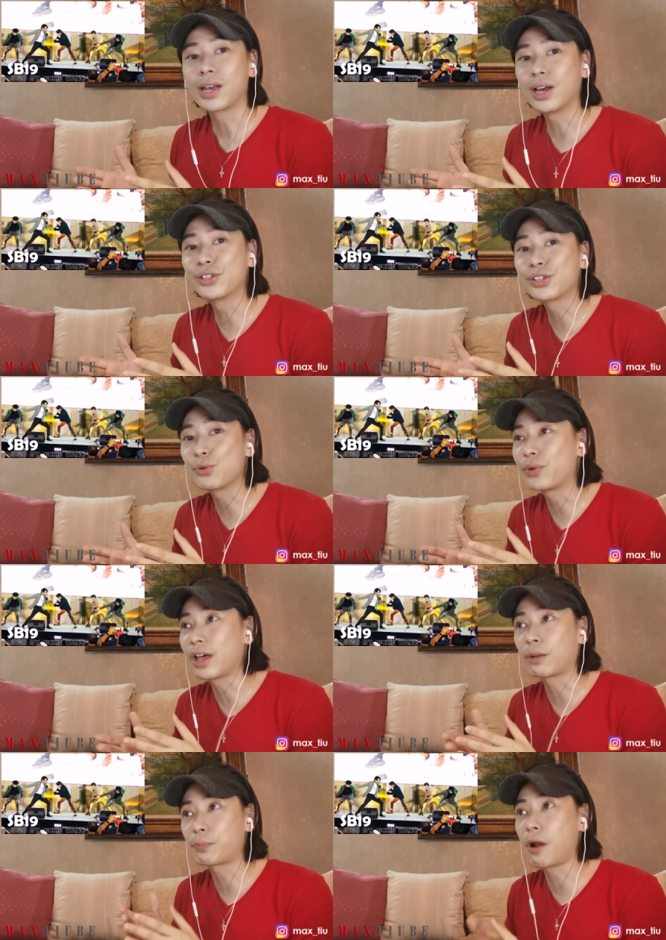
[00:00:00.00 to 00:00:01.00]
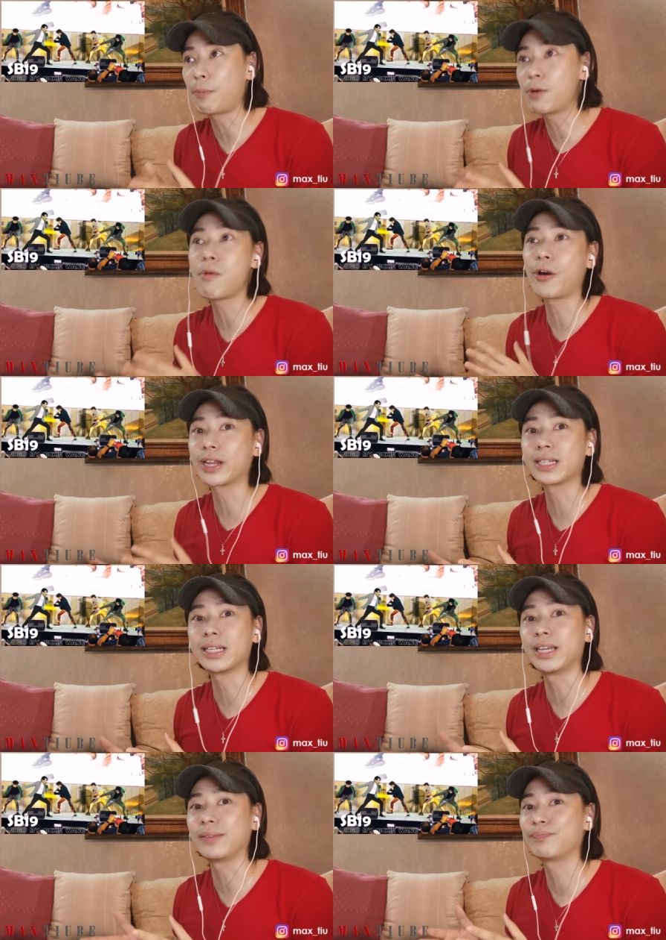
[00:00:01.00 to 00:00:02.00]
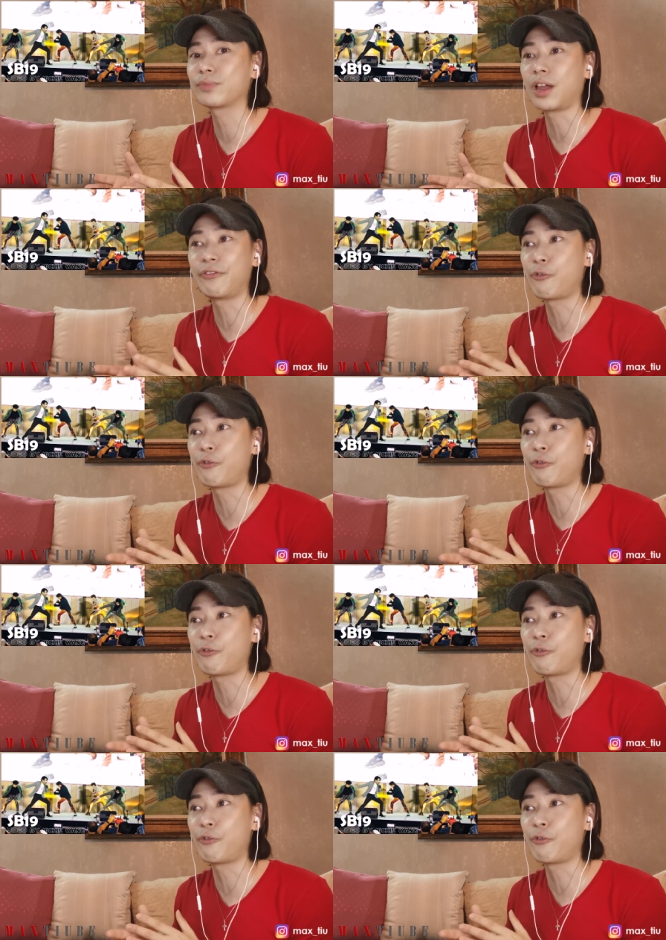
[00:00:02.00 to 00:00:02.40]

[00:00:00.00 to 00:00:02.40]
Because without proper marketing,